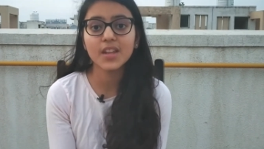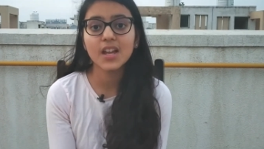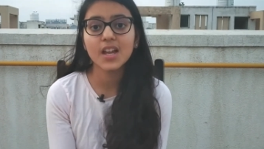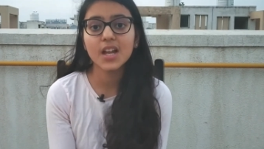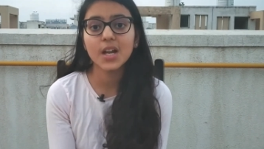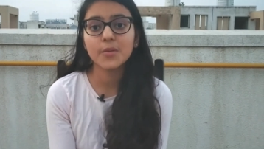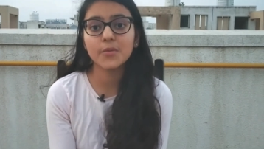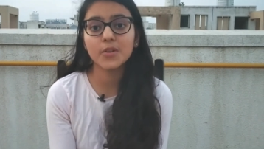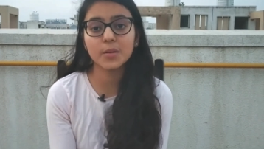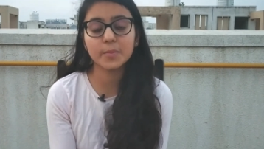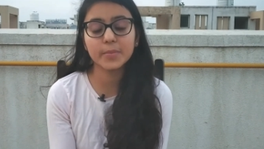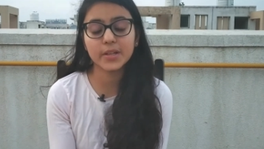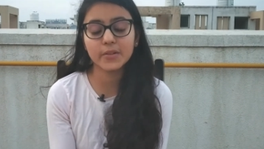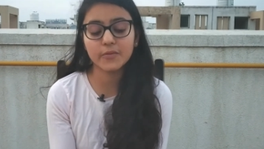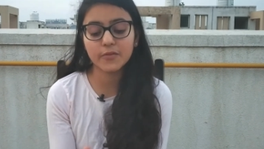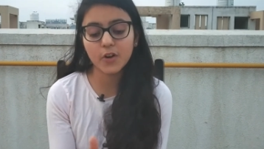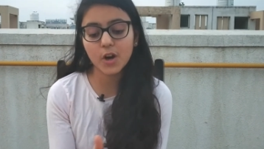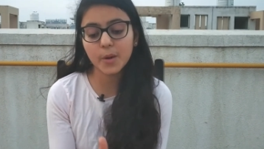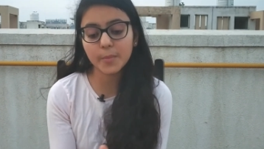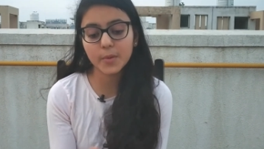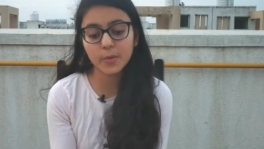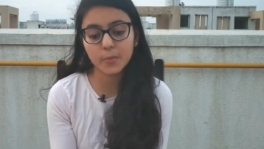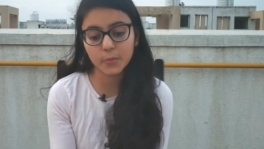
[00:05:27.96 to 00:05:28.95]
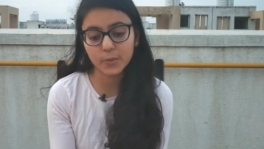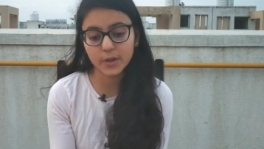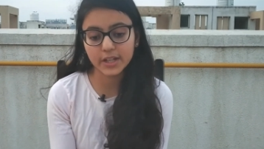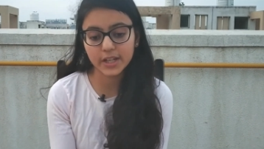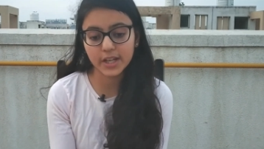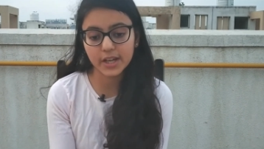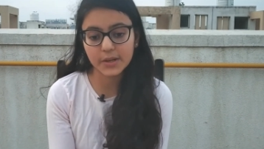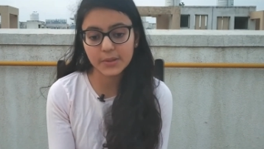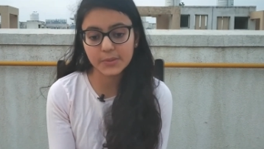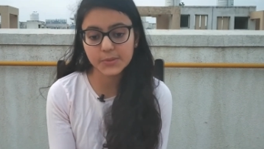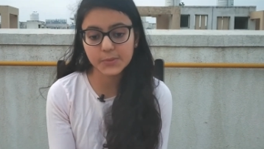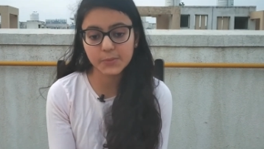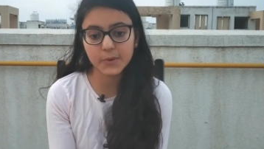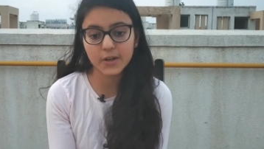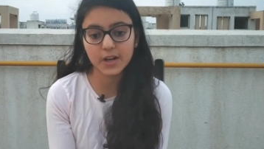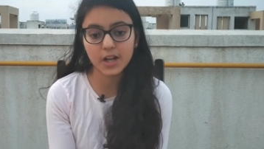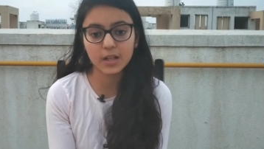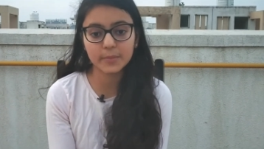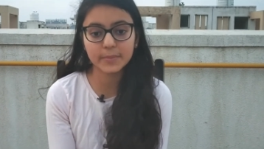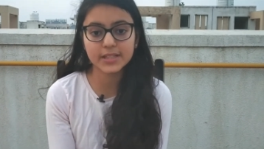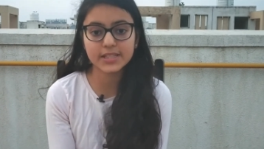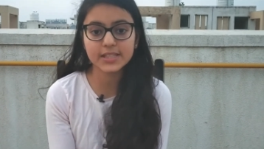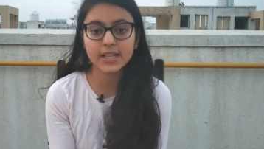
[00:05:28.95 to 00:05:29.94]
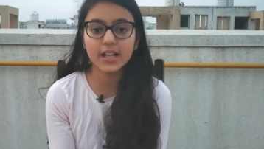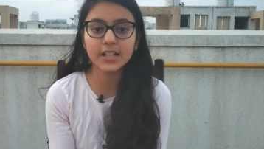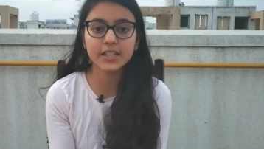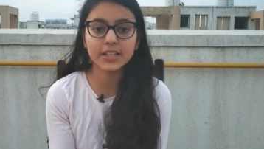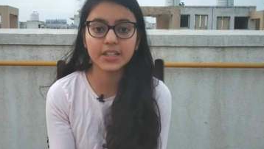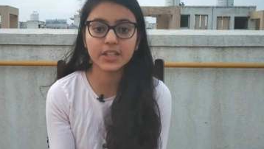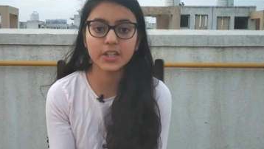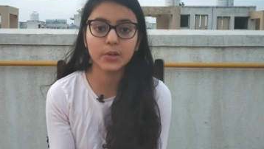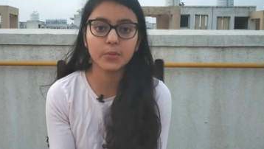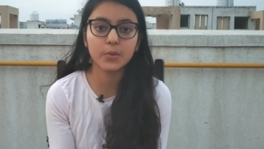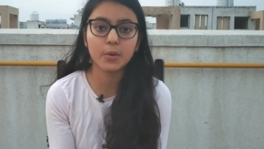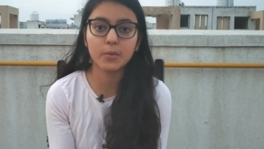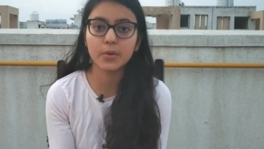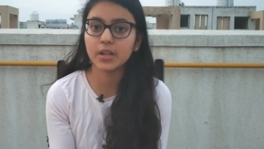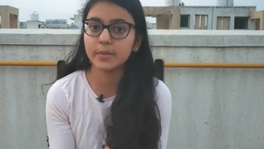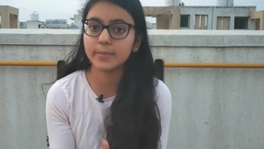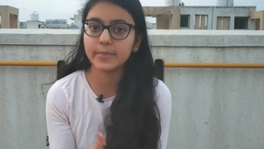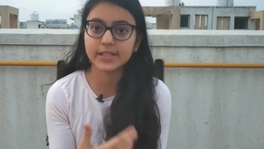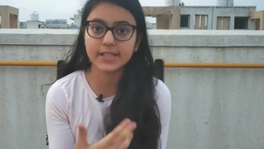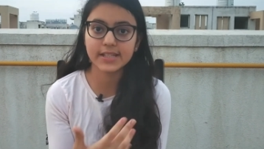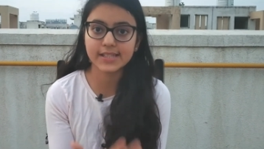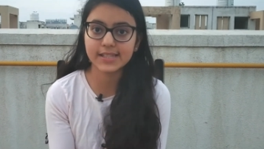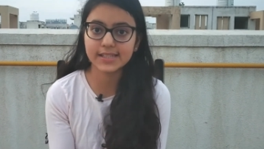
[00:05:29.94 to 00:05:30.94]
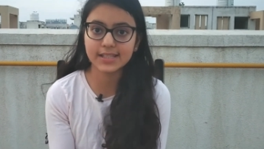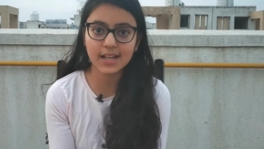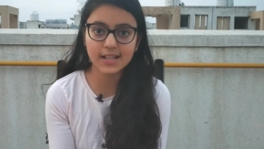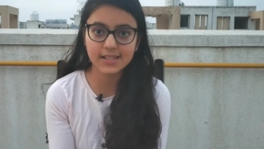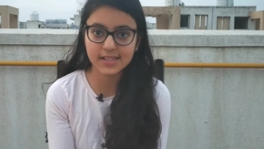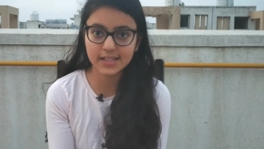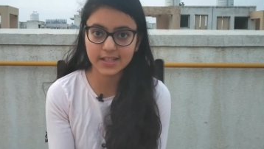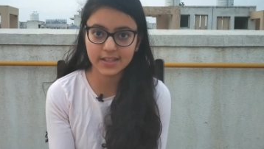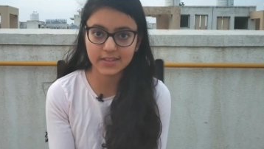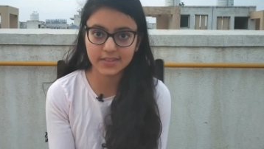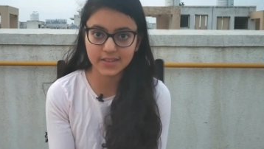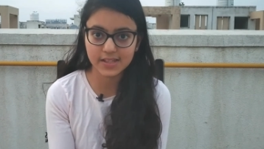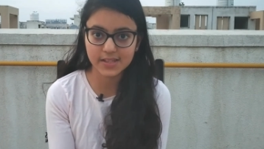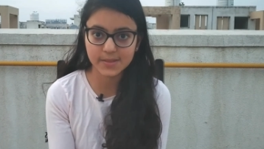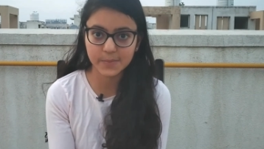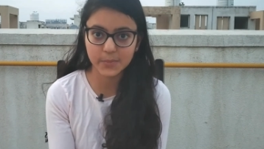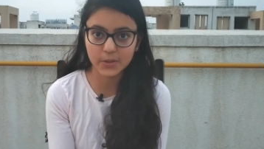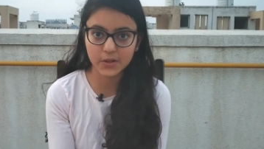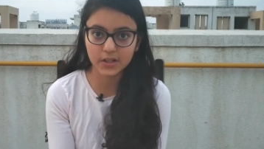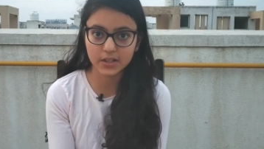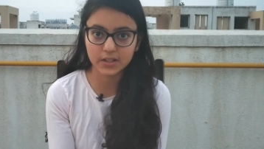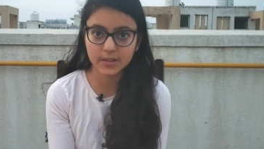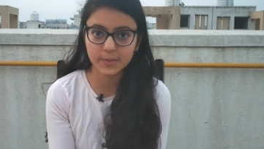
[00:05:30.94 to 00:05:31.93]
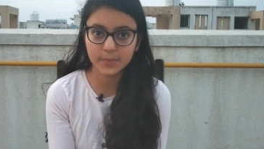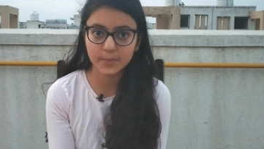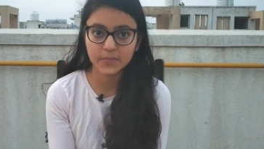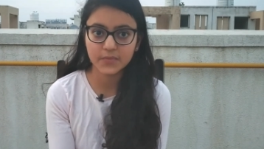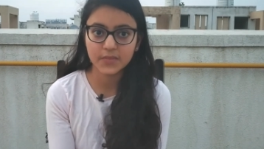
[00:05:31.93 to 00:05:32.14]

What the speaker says: will be warm-up videos where I'll be telling you what we'll be discussing in this book.